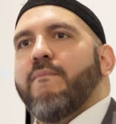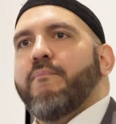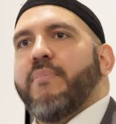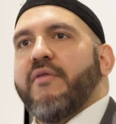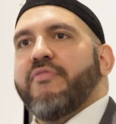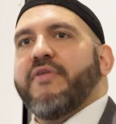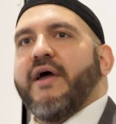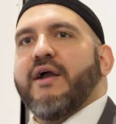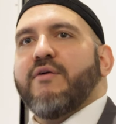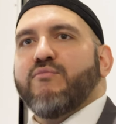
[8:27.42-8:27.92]

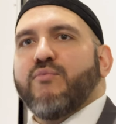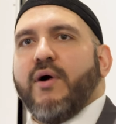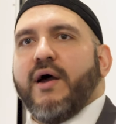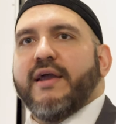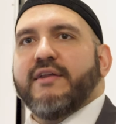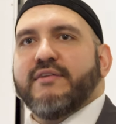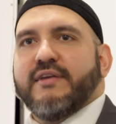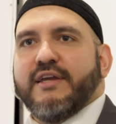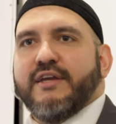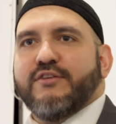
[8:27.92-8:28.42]
but that
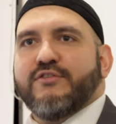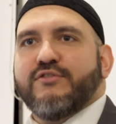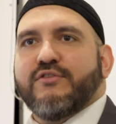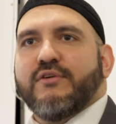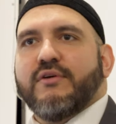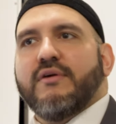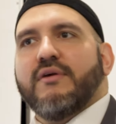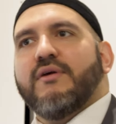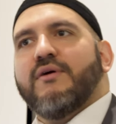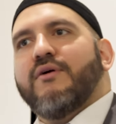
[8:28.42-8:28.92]
right
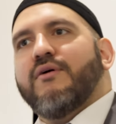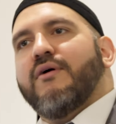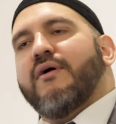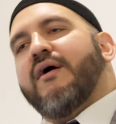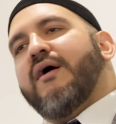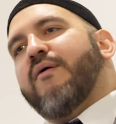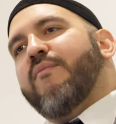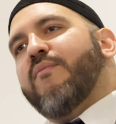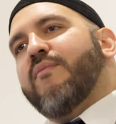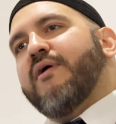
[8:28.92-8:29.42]
is,
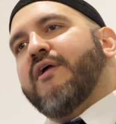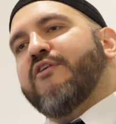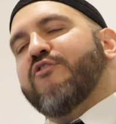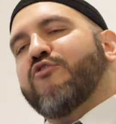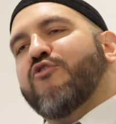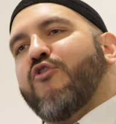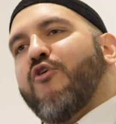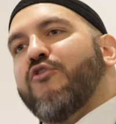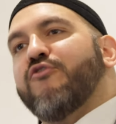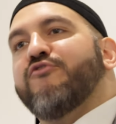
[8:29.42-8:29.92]
um,
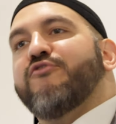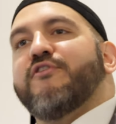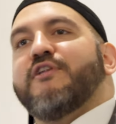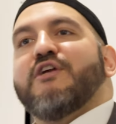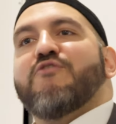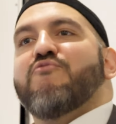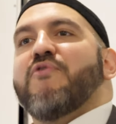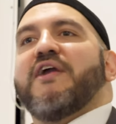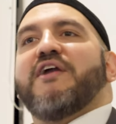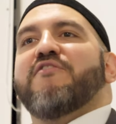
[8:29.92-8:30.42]
is
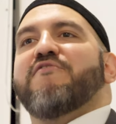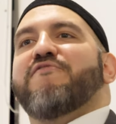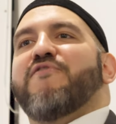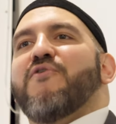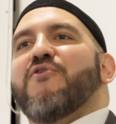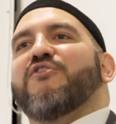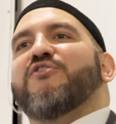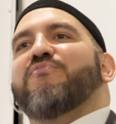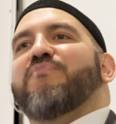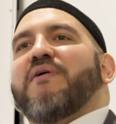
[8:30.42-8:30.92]
constantly
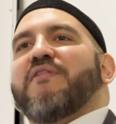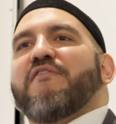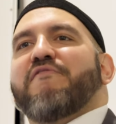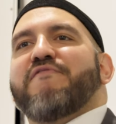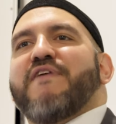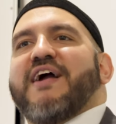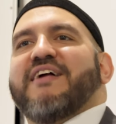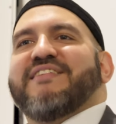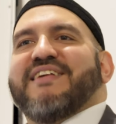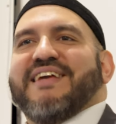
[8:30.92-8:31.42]
reinforced by the
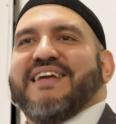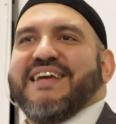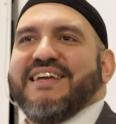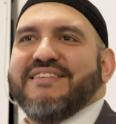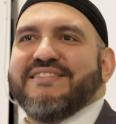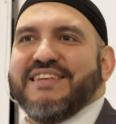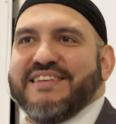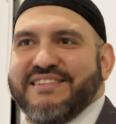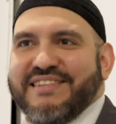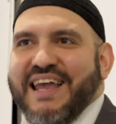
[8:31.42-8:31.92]
fact that
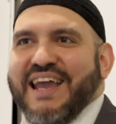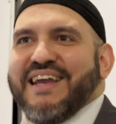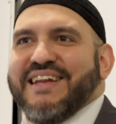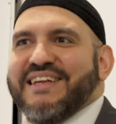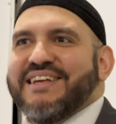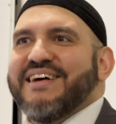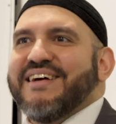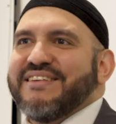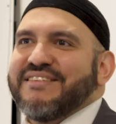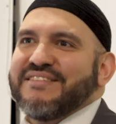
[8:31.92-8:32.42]
he's
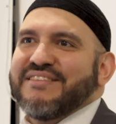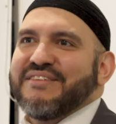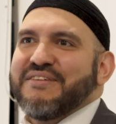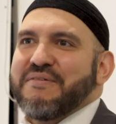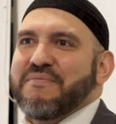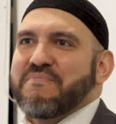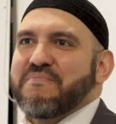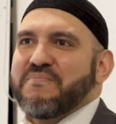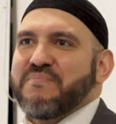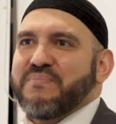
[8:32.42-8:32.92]
sustaining us.
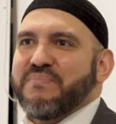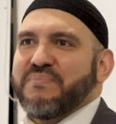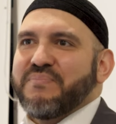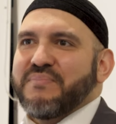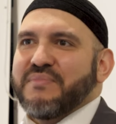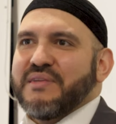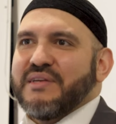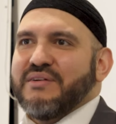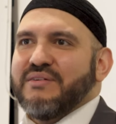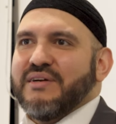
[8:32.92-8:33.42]

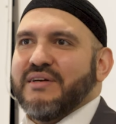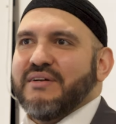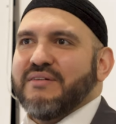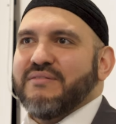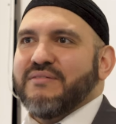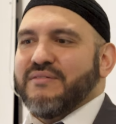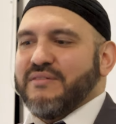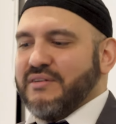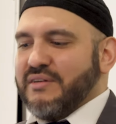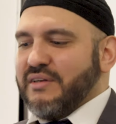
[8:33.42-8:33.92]
Right?
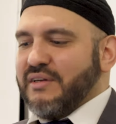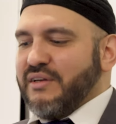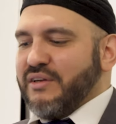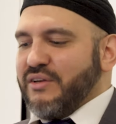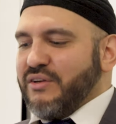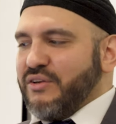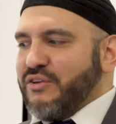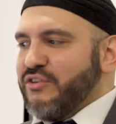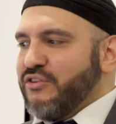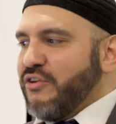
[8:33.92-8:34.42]

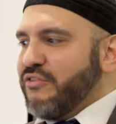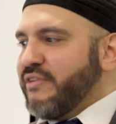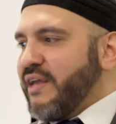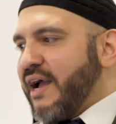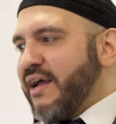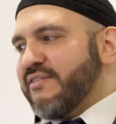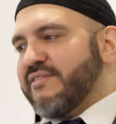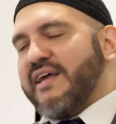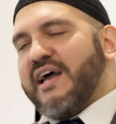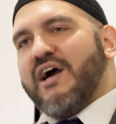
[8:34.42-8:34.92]
So
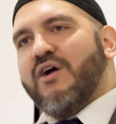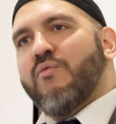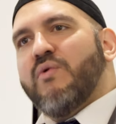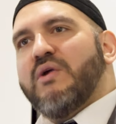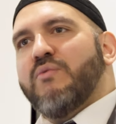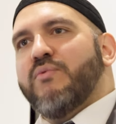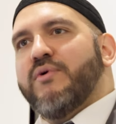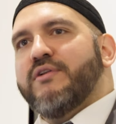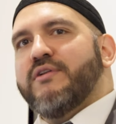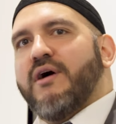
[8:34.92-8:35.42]
that's how
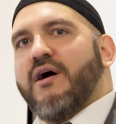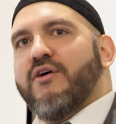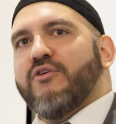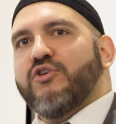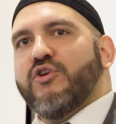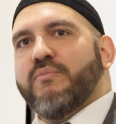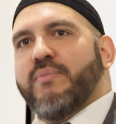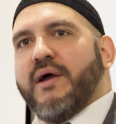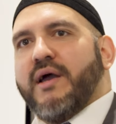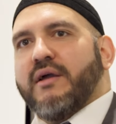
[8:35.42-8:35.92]
we would
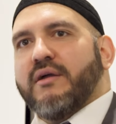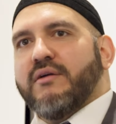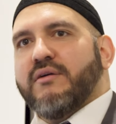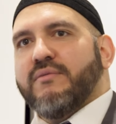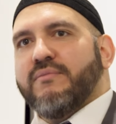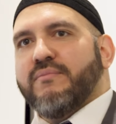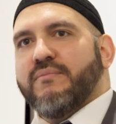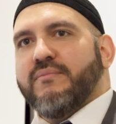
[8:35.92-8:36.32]
argue back.